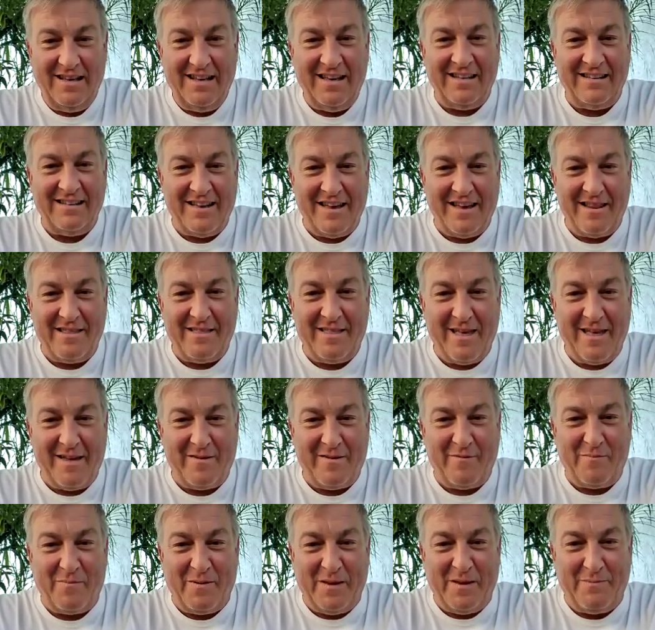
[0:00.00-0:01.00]
And not a
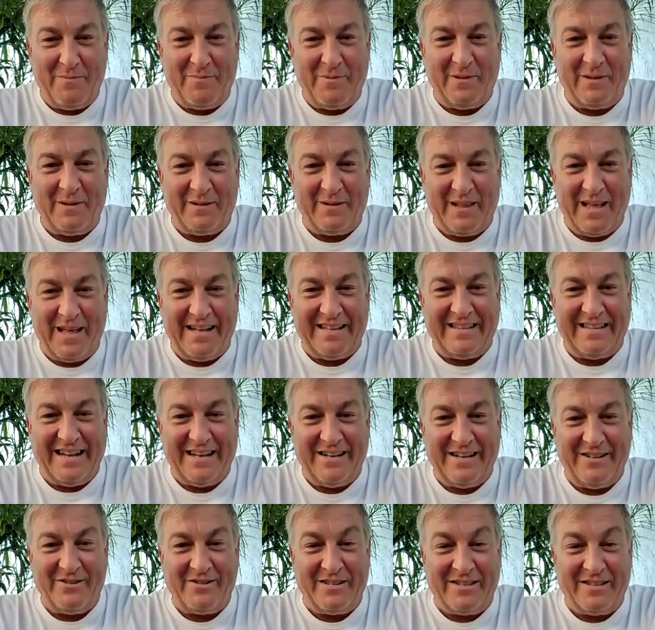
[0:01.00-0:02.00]
lot of people are like
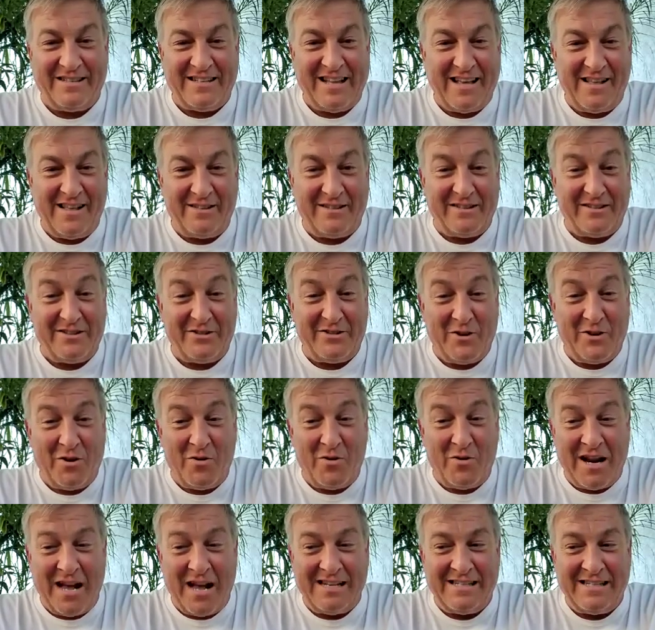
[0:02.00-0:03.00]
that. You can tell it's
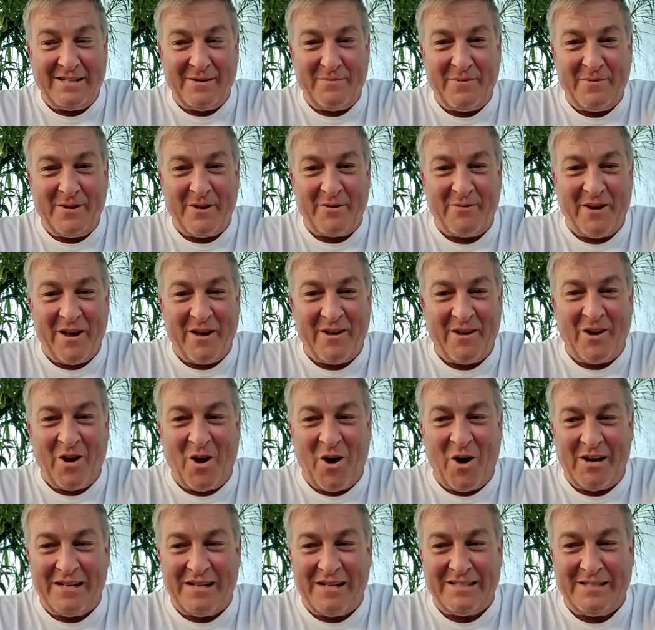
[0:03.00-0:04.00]
so nice to be around
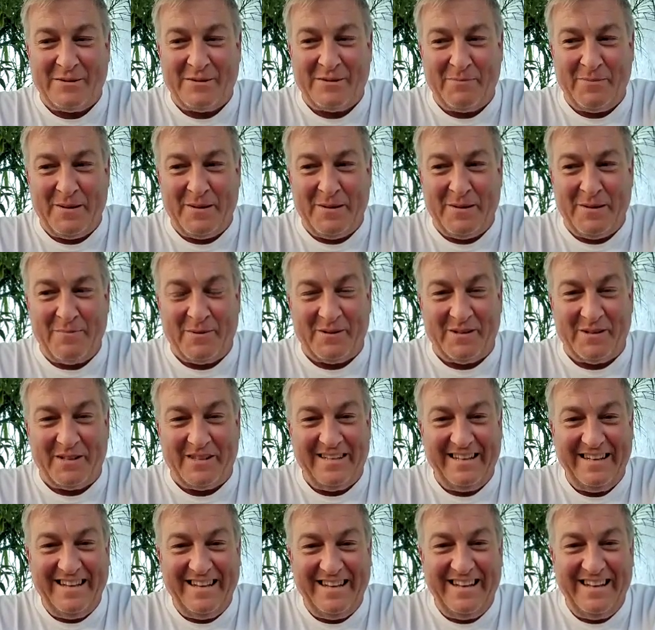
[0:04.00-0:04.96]
honest people.